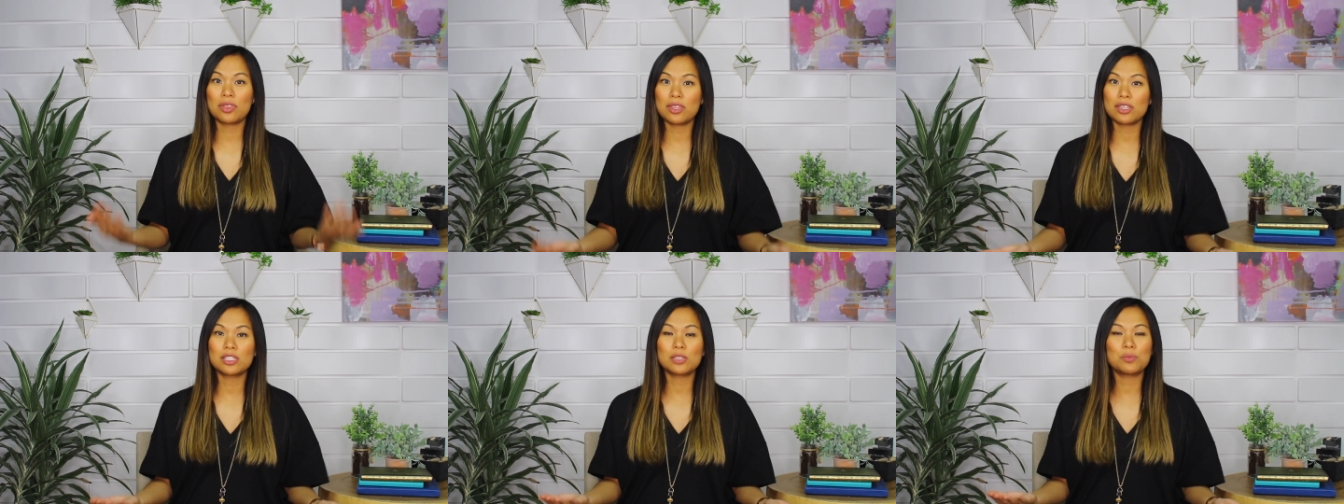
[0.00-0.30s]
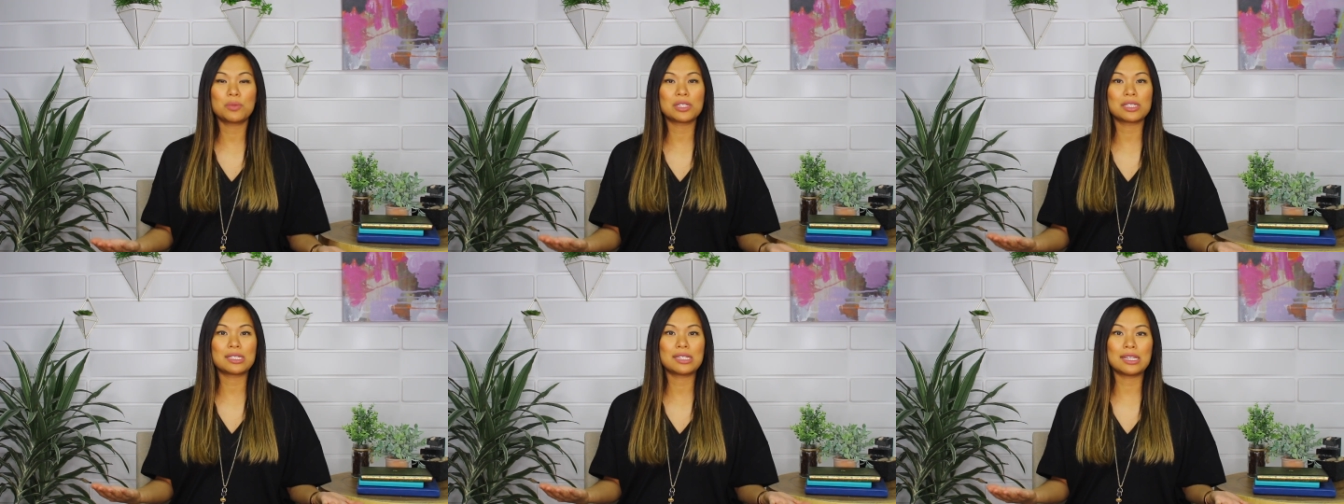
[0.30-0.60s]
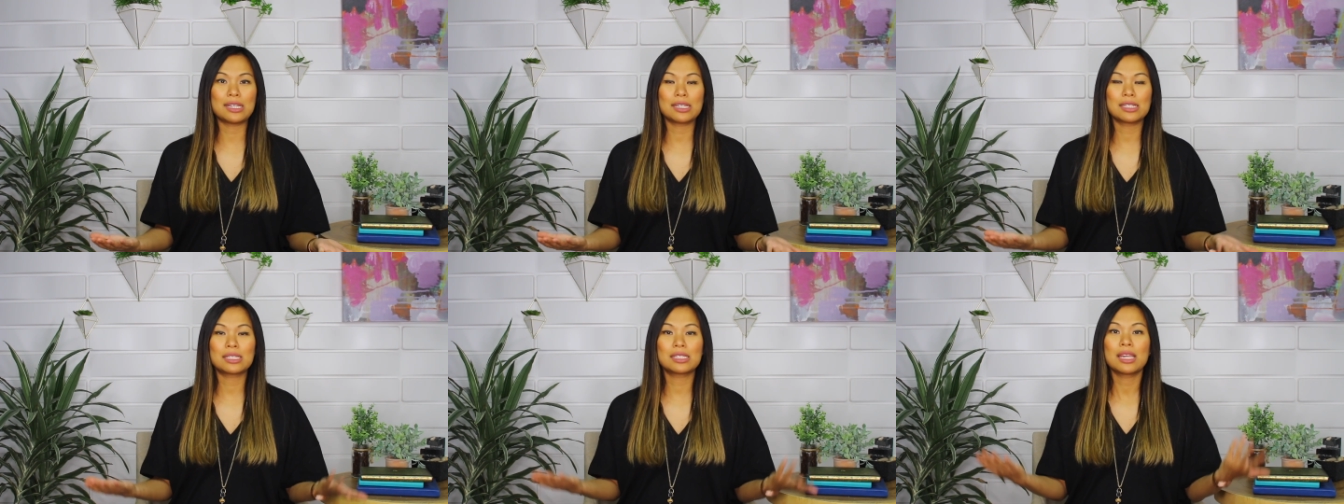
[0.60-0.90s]
this
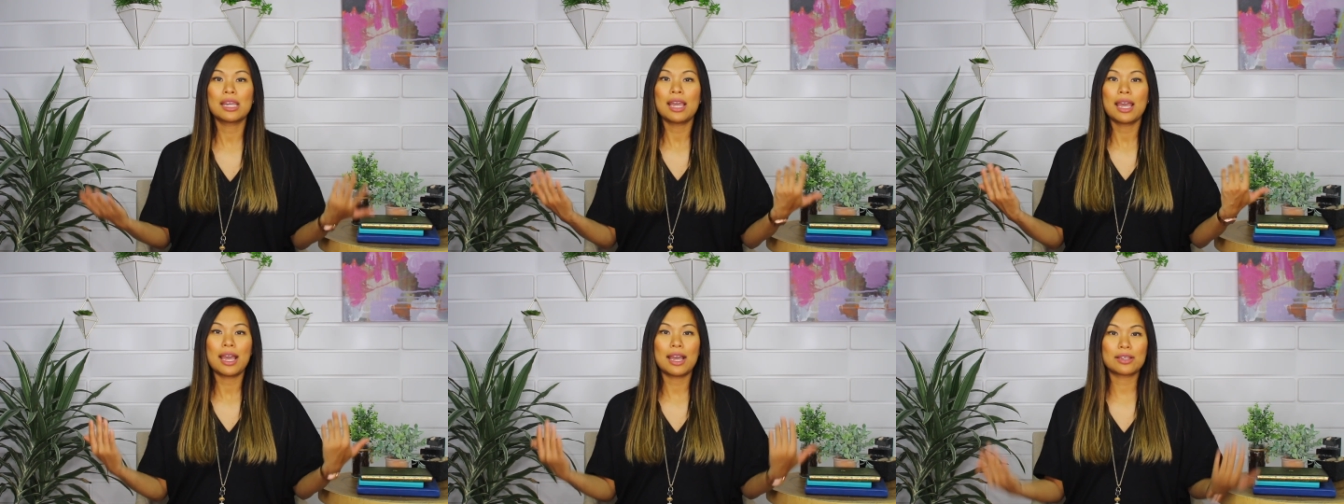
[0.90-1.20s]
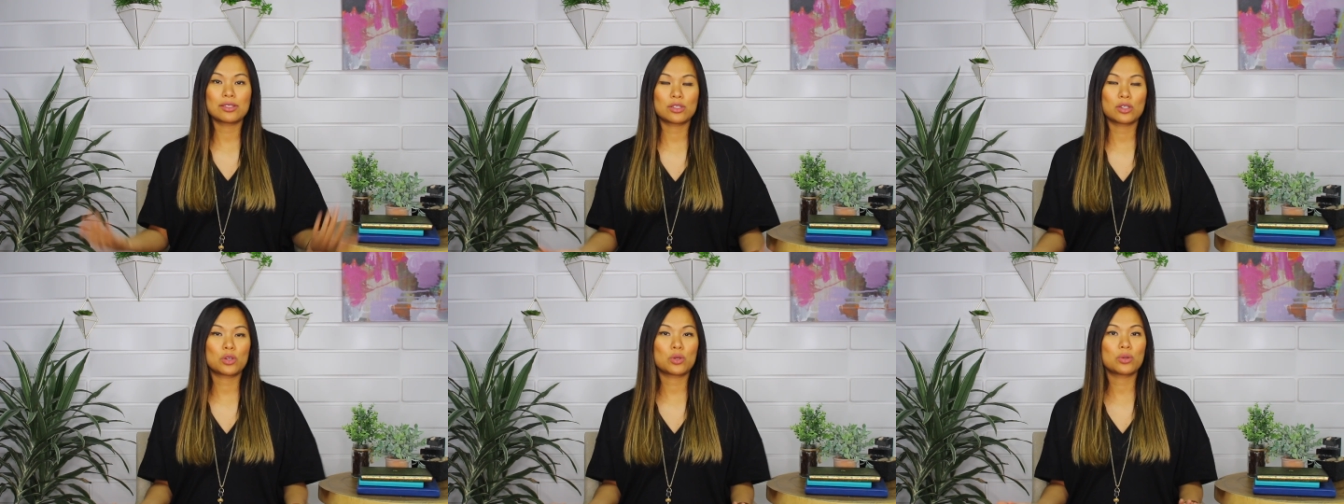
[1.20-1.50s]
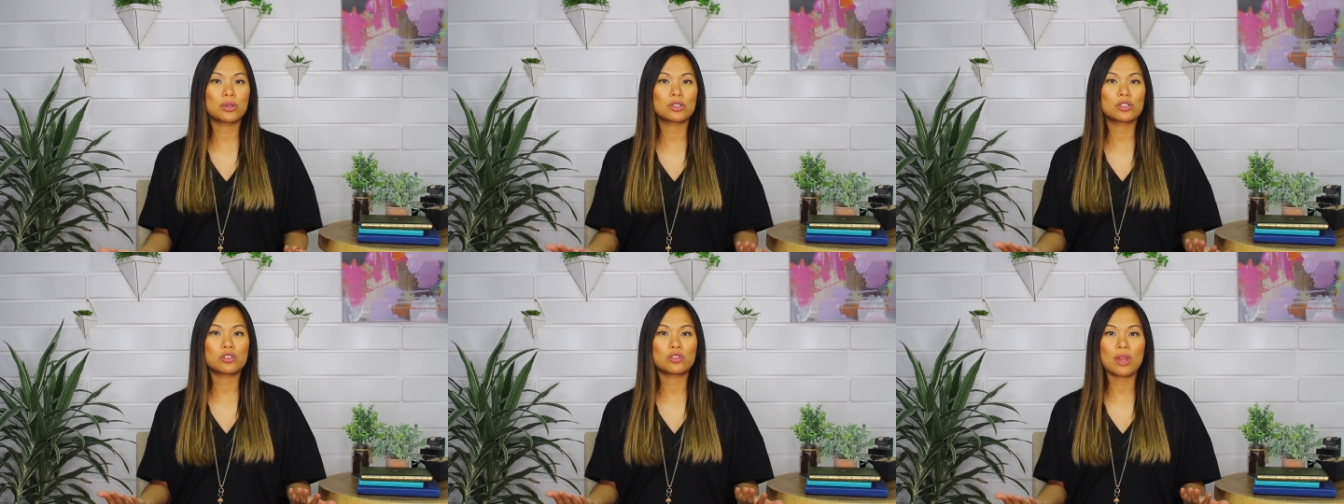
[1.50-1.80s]
business as a
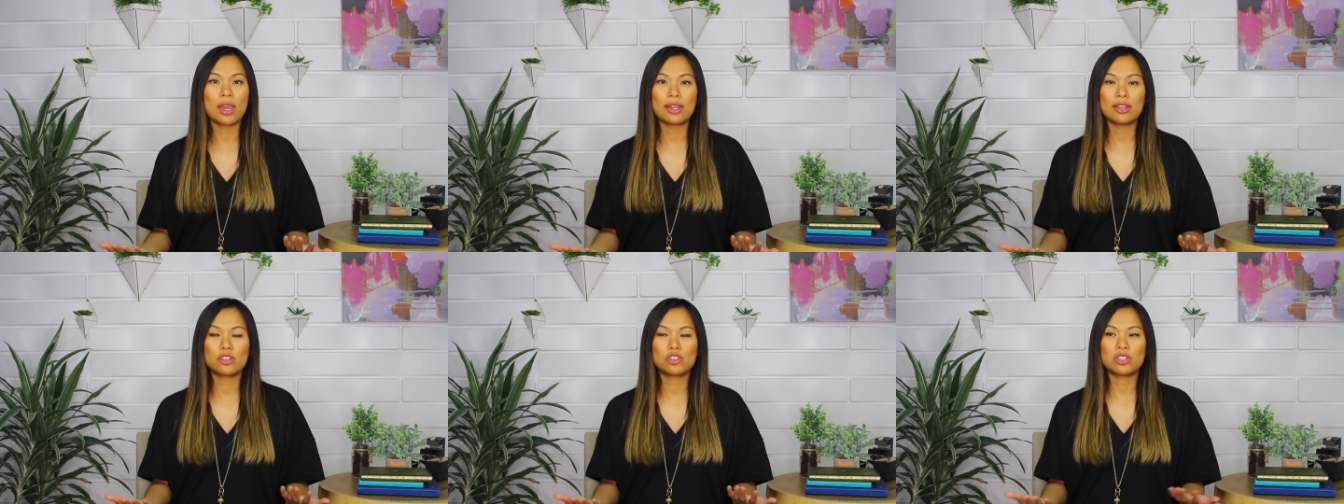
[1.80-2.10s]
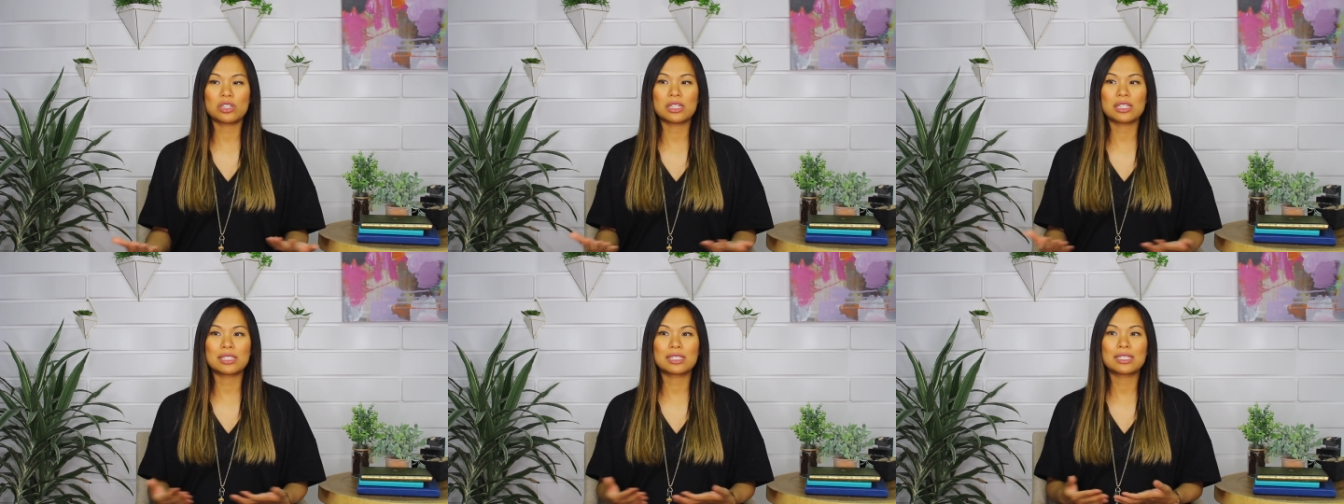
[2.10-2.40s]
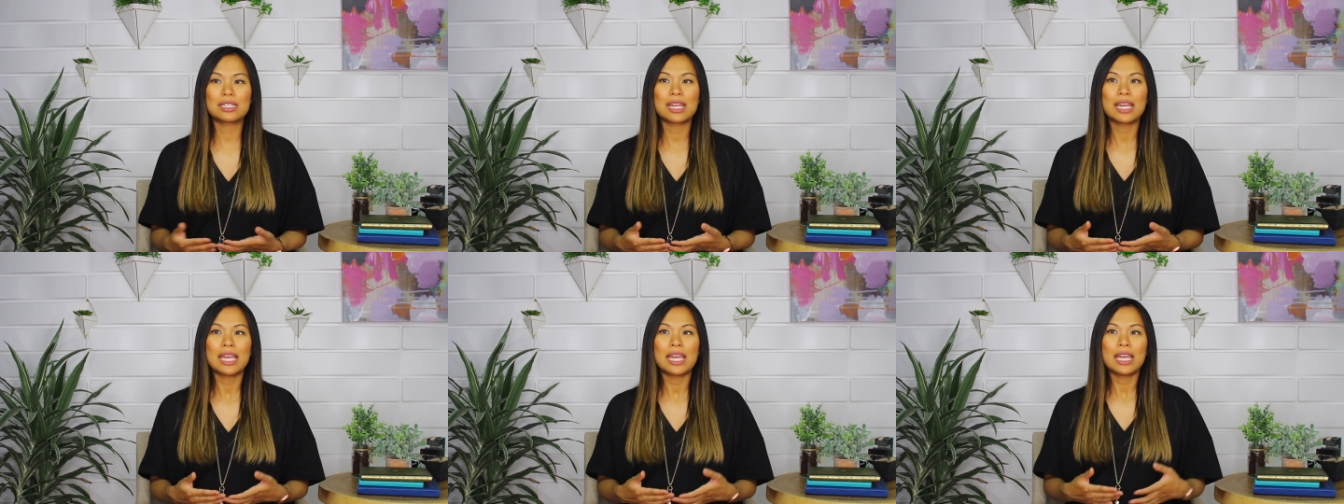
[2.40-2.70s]
career strategist.